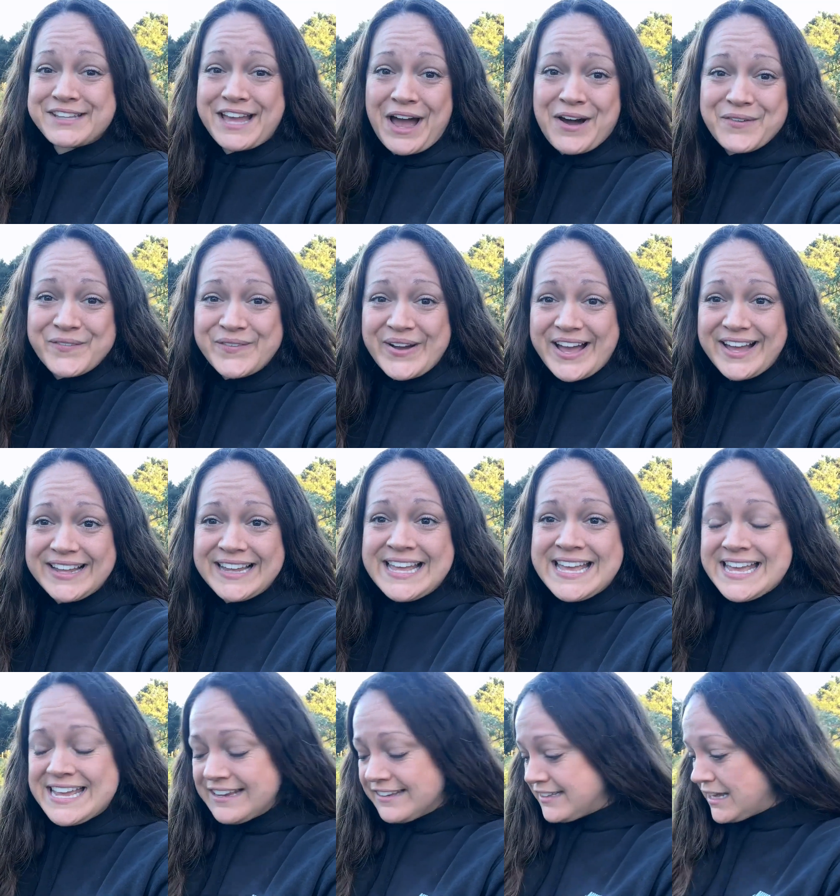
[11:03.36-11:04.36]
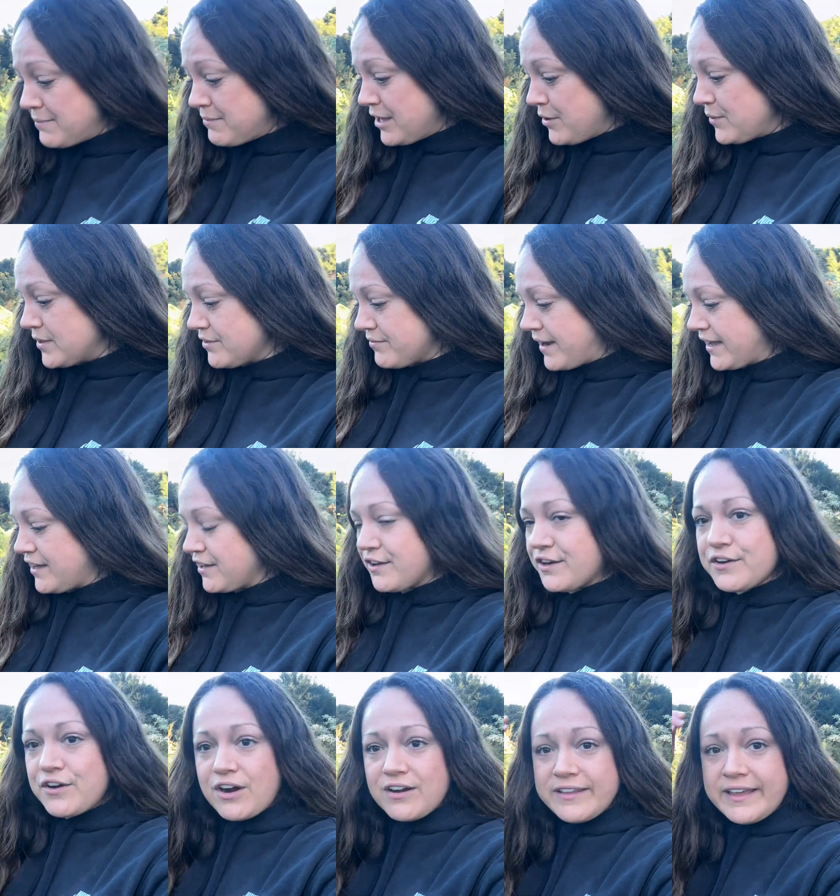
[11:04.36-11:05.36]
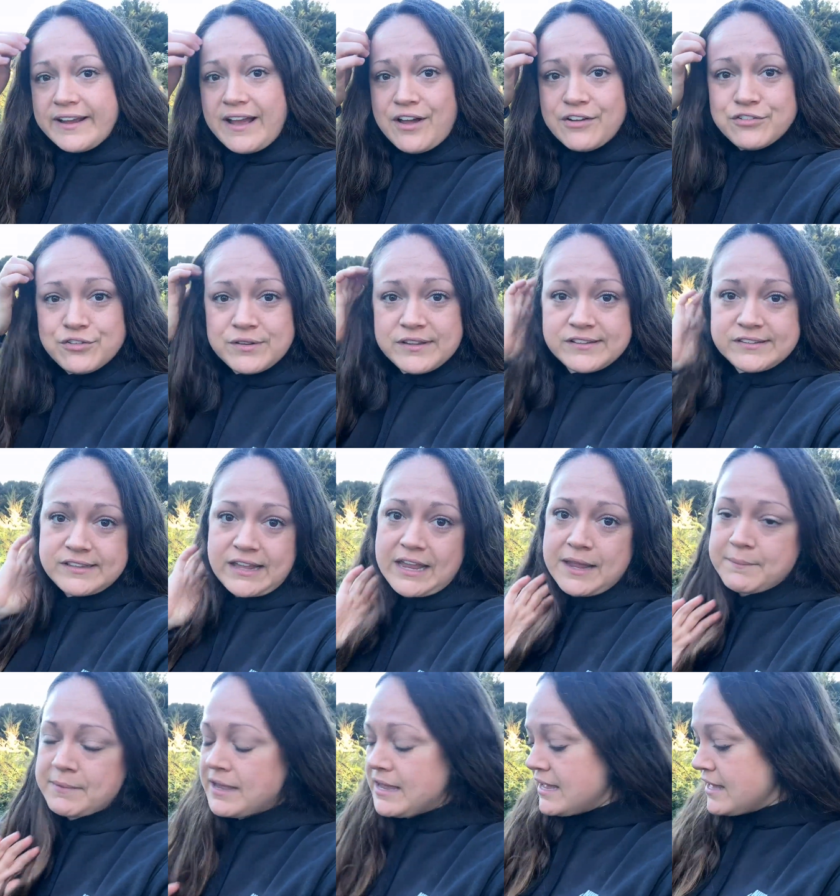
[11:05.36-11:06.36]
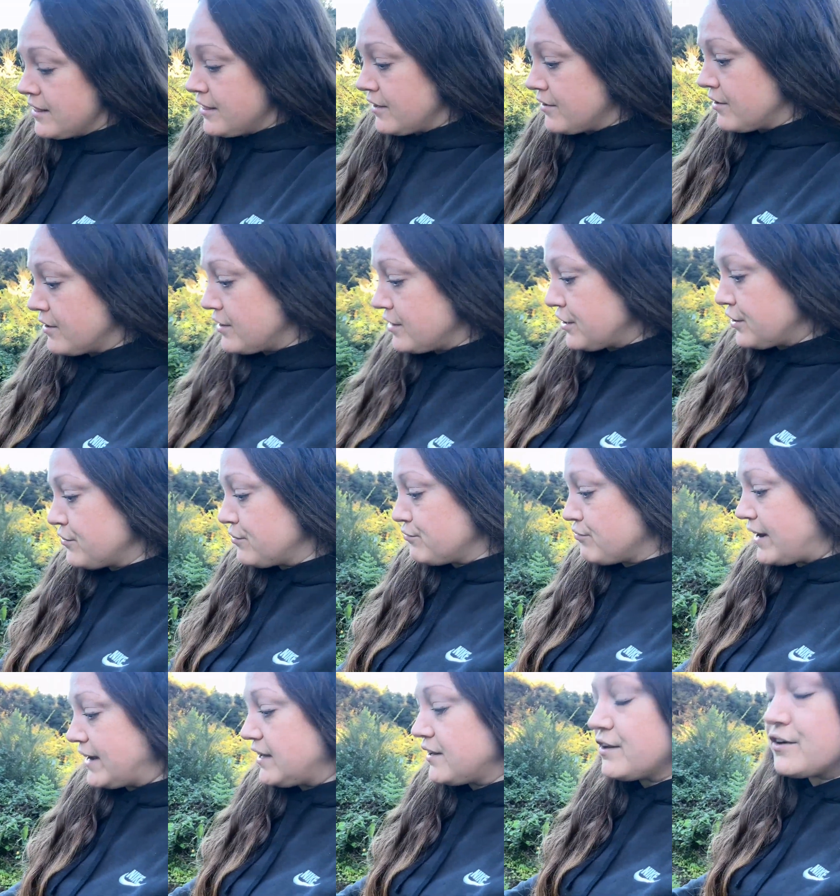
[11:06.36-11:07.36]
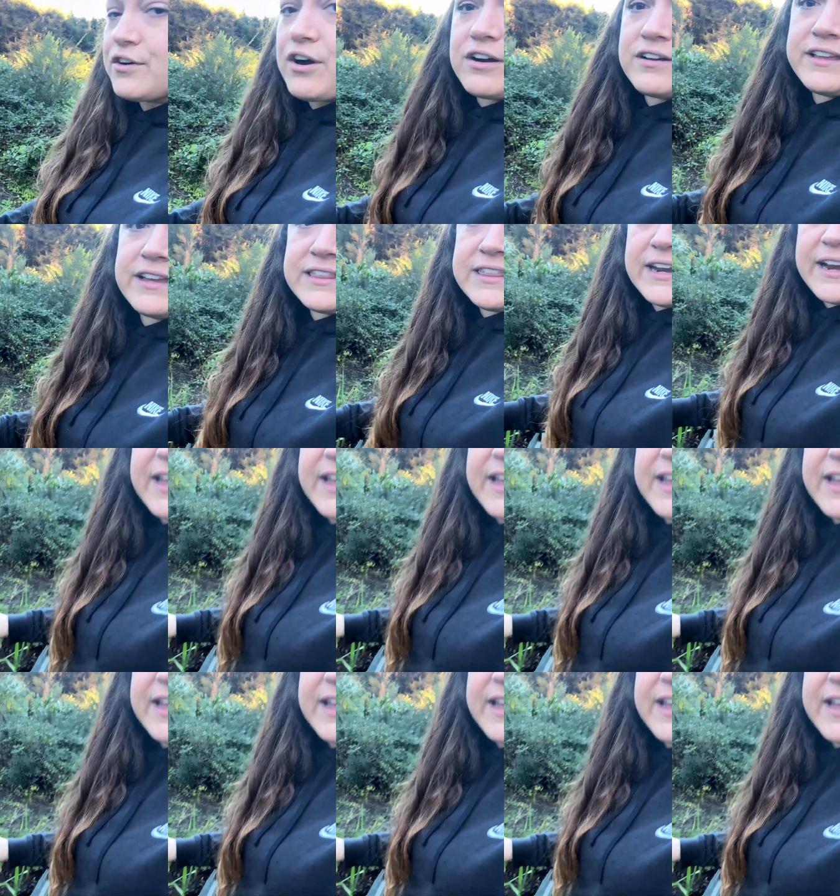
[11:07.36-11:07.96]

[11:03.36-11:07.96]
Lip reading: out well. Same thing with the regular garlic. I'll do the same. The regular garlic that I